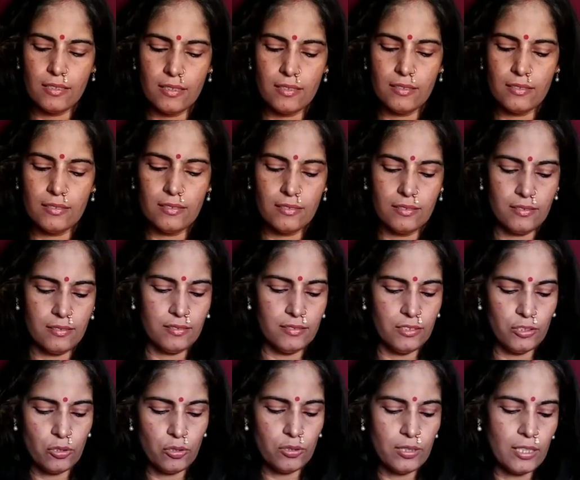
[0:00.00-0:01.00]
uh,
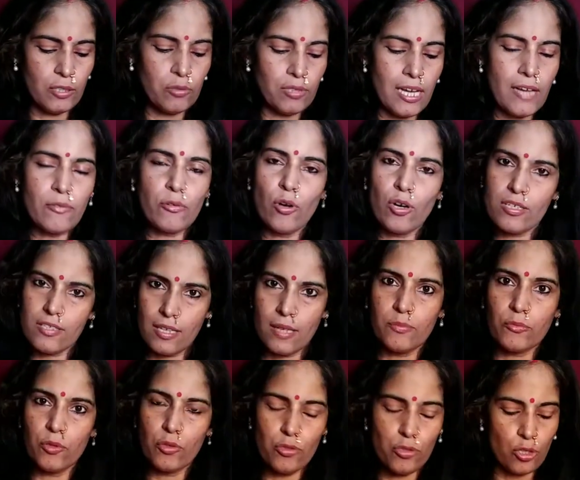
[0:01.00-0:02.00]
you know, they could have got
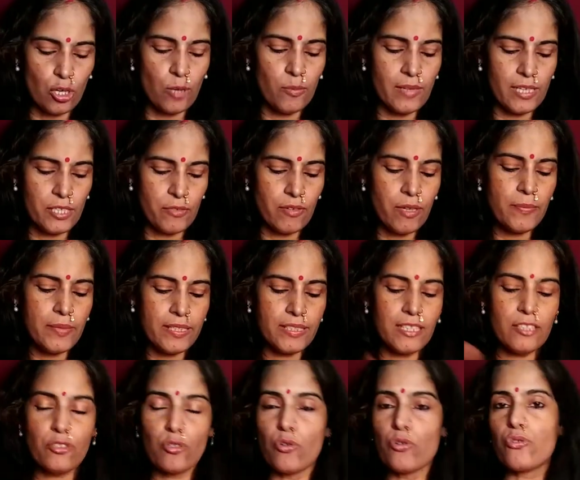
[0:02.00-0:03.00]
some good job elsewhere,
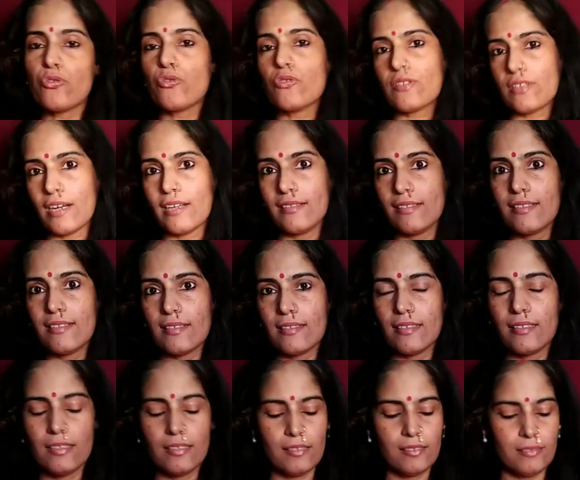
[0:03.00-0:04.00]
but they chose to start
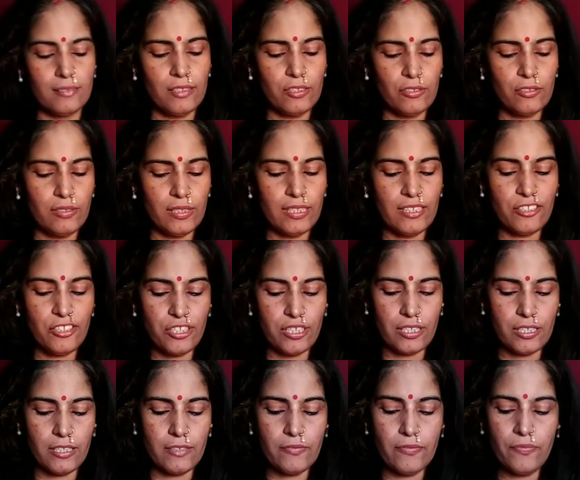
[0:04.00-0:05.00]
this, uh, you know,
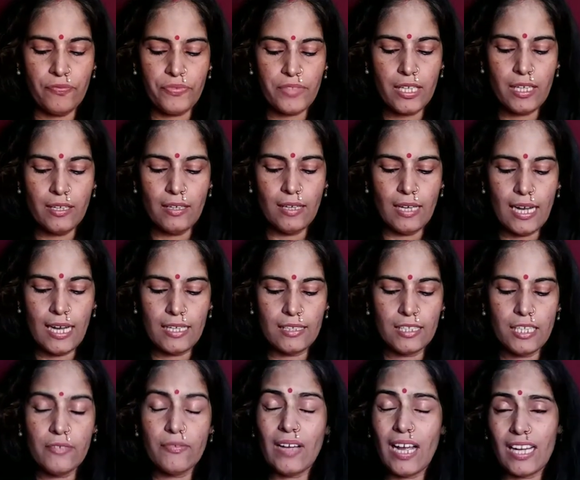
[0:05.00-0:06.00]
initiative.
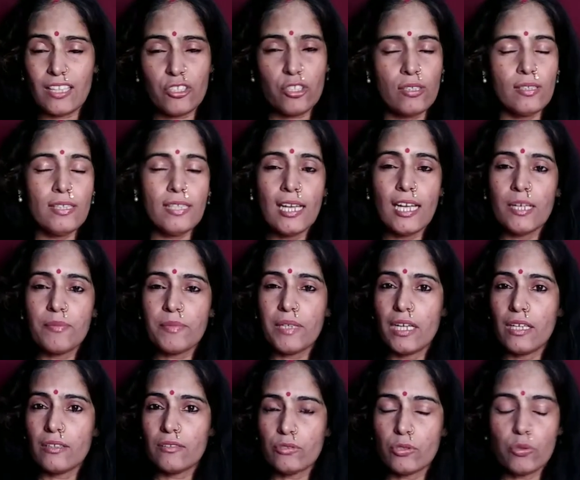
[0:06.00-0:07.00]
And they've actually
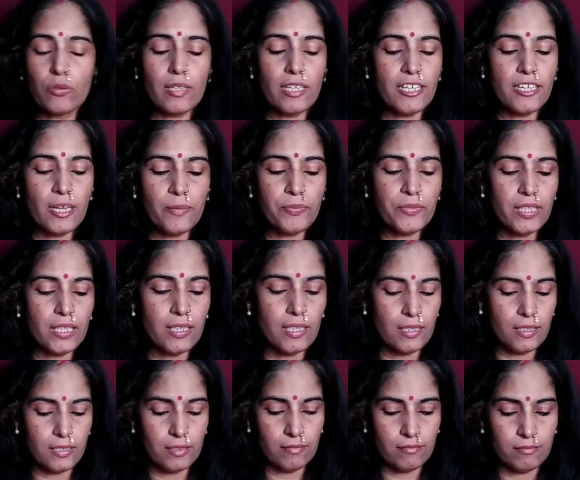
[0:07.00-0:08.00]
helped uh, to clean up
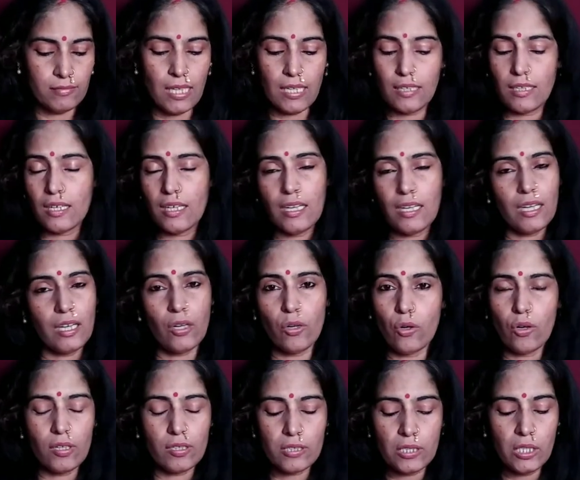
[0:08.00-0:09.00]
the Ganga a
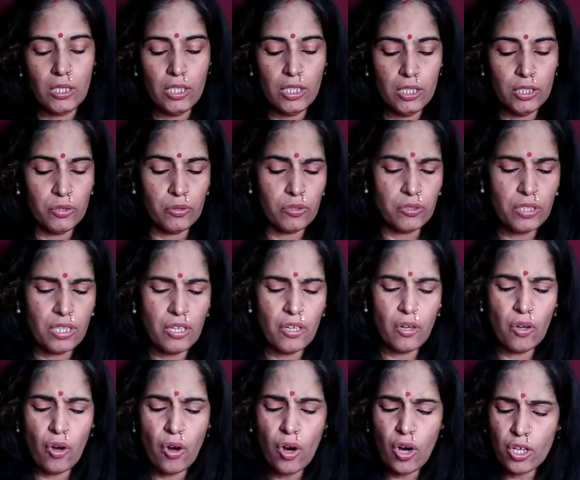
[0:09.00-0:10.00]
lot. You know, the
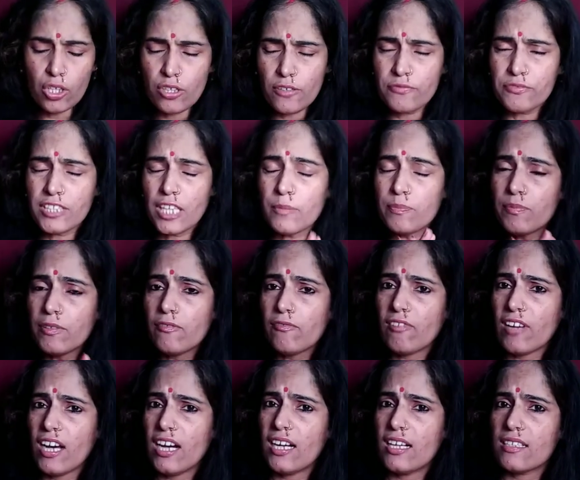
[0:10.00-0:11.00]
lot of
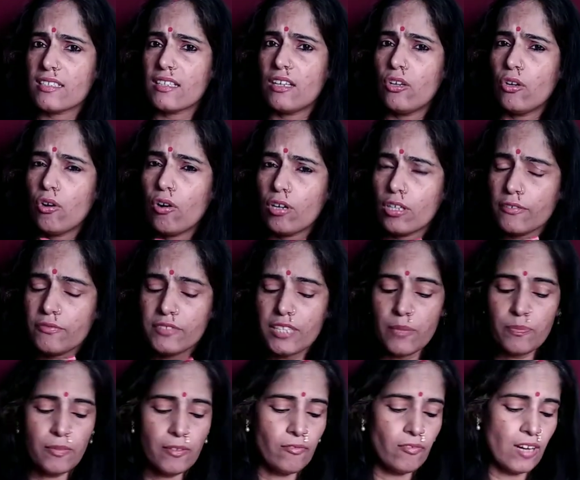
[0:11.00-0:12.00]
temple flowers, a lot of
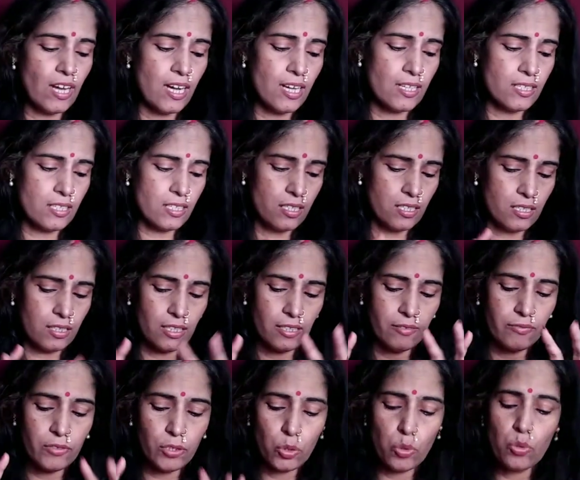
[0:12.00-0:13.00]
temple flowers
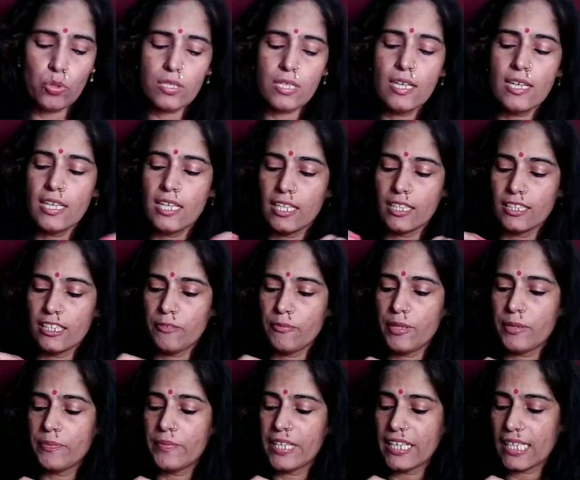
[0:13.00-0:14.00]
they've used.
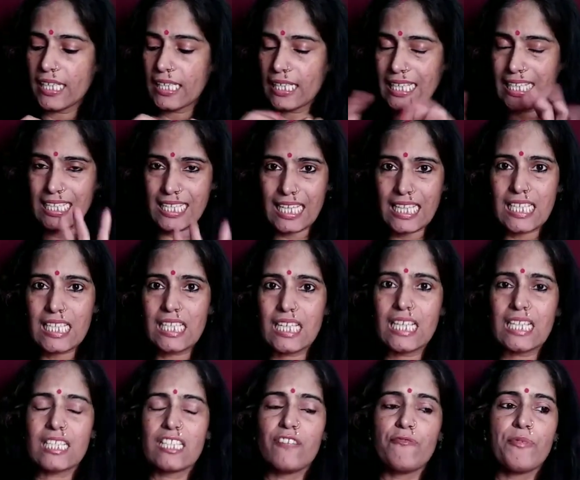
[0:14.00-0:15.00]
They've been making incense
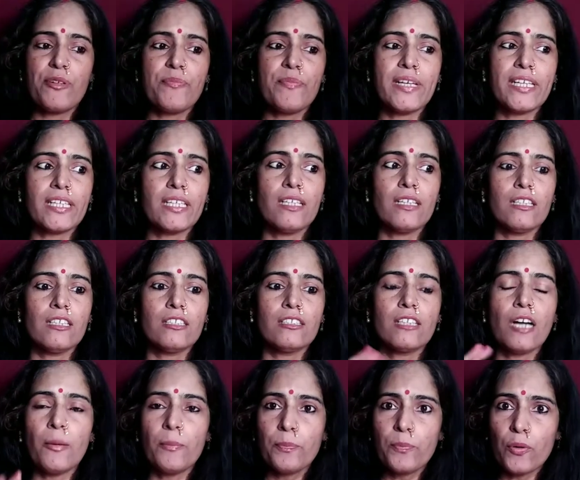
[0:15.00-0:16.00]
sticks, they've been
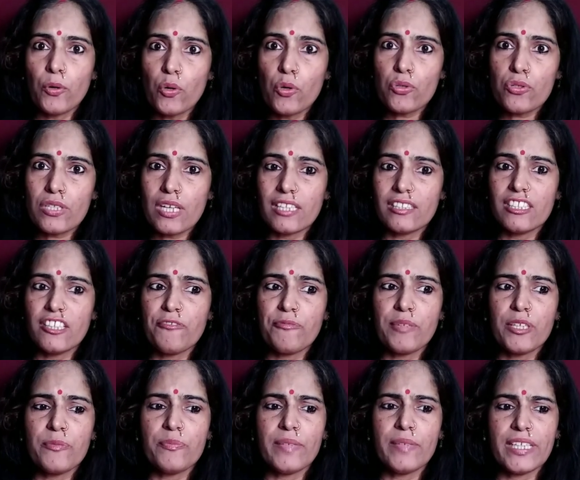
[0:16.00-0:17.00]
making compost, and
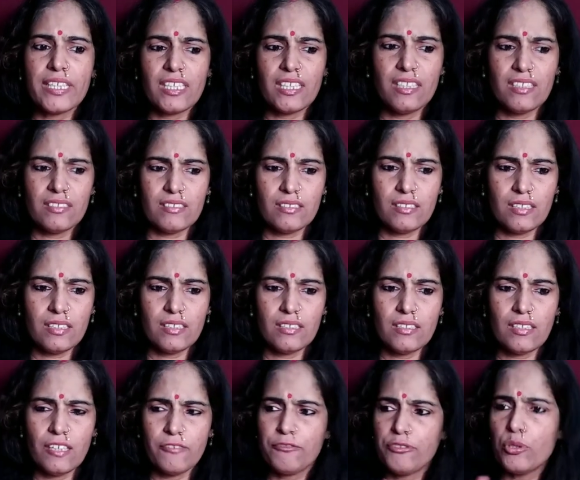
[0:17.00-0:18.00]
they've been making
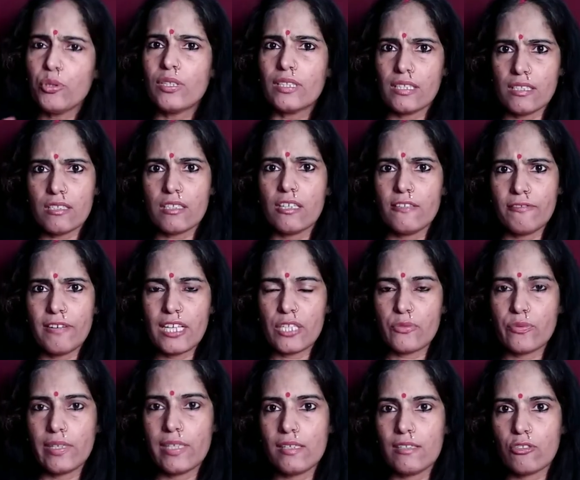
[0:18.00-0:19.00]
uh, a few other stuff
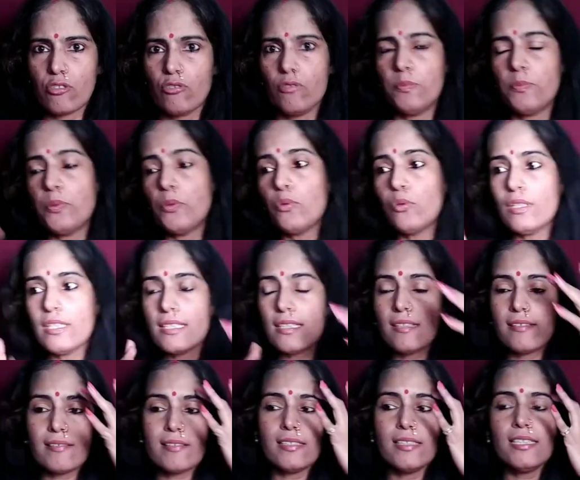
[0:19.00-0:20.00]
as well. So Phool is
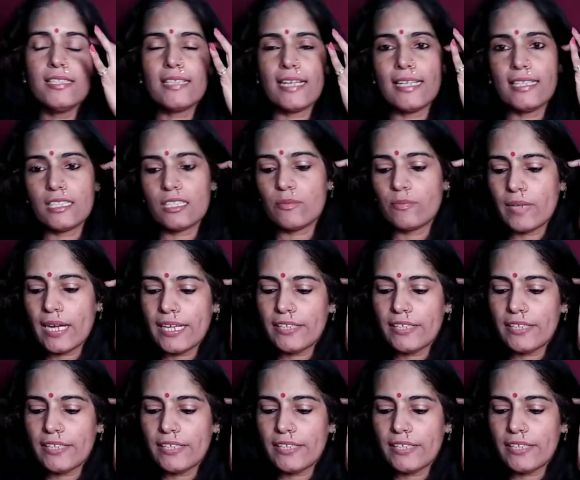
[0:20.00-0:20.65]
a really nice